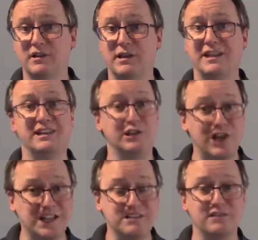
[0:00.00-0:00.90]
And
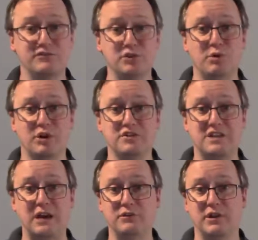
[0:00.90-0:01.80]
lots of newborns
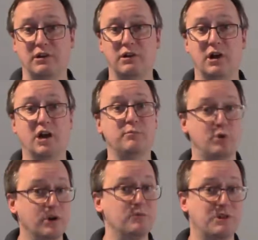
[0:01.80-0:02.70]
out there are
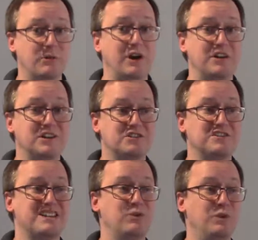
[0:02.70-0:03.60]
born with rare
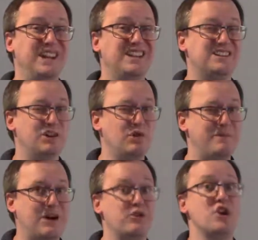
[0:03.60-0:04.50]
conditions that we need to know
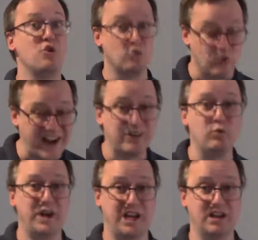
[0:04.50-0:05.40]
about right
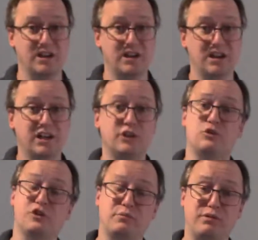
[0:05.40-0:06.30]
away in
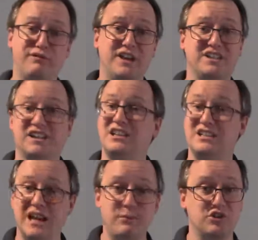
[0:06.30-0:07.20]
order to prevent any
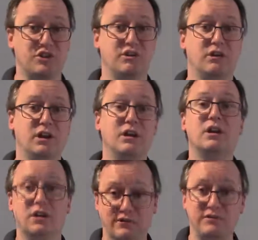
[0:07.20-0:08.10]
damage occurring
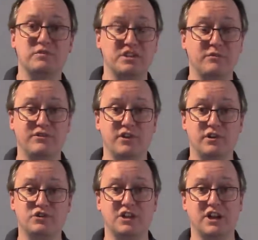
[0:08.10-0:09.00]
from some of
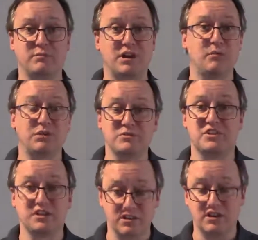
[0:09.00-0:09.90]
the genetic problems
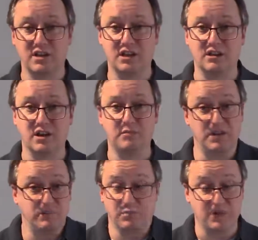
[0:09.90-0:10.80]

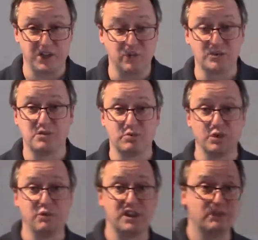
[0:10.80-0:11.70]
that humans are
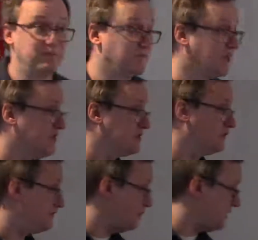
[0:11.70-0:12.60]
born with.
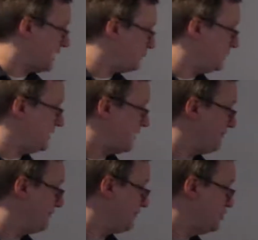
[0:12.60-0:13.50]
So for that, we
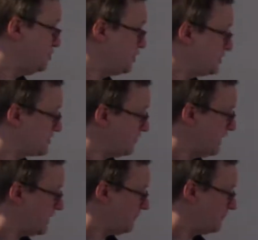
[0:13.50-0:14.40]
have newborn screening.